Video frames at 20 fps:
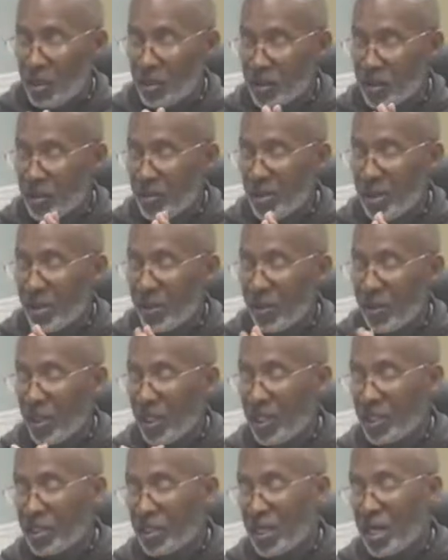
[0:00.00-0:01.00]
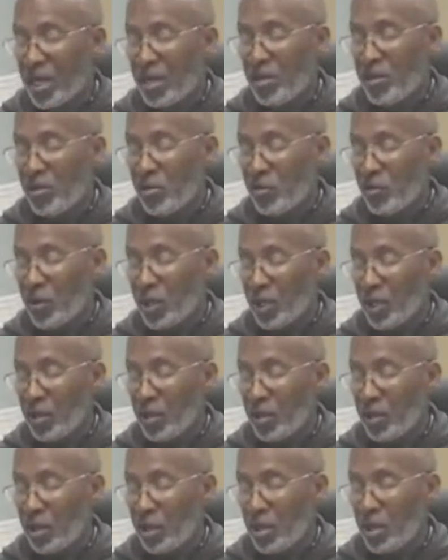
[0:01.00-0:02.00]
Some of the things that you
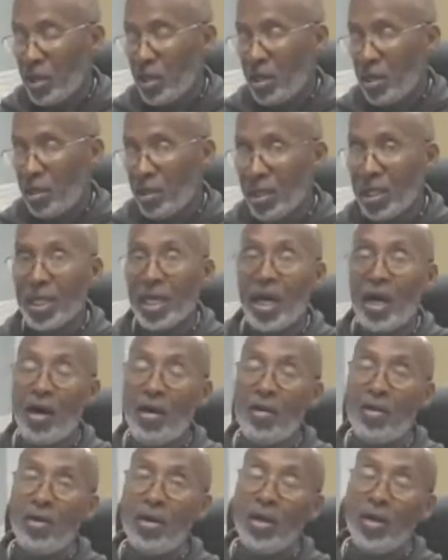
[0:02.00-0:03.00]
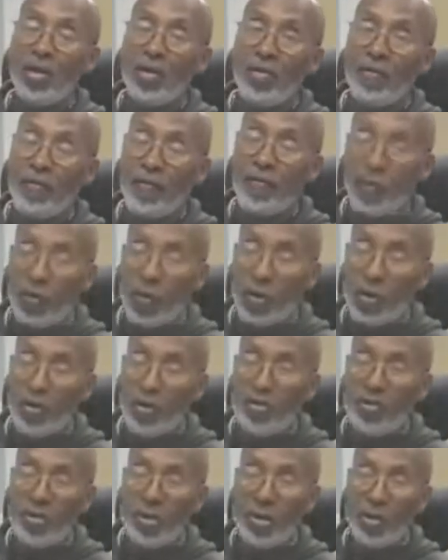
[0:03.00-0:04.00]
can look out
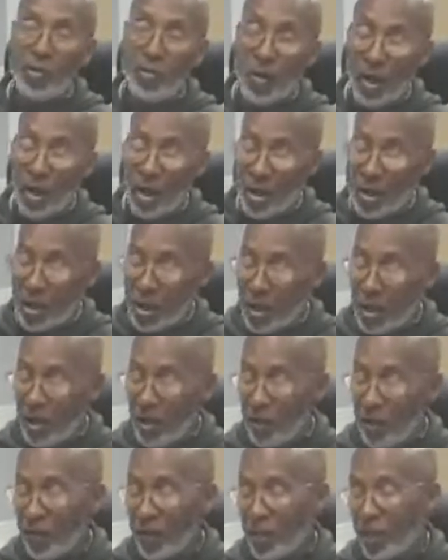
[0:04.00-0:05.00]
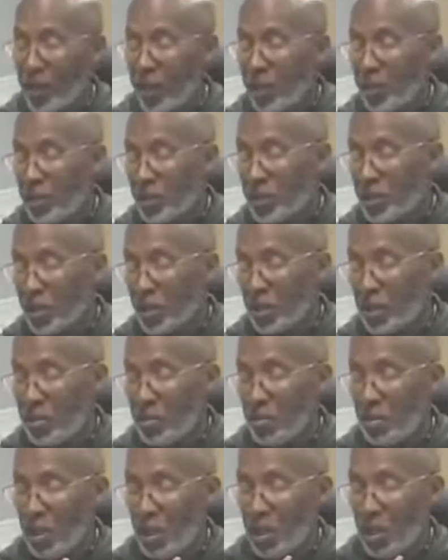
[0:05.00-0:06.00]
for, be aware of, and
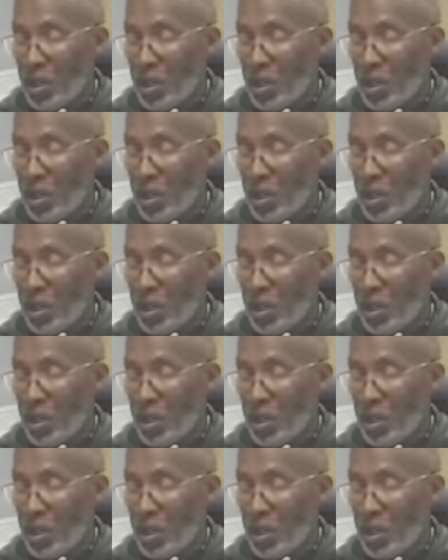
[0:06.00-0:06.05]
some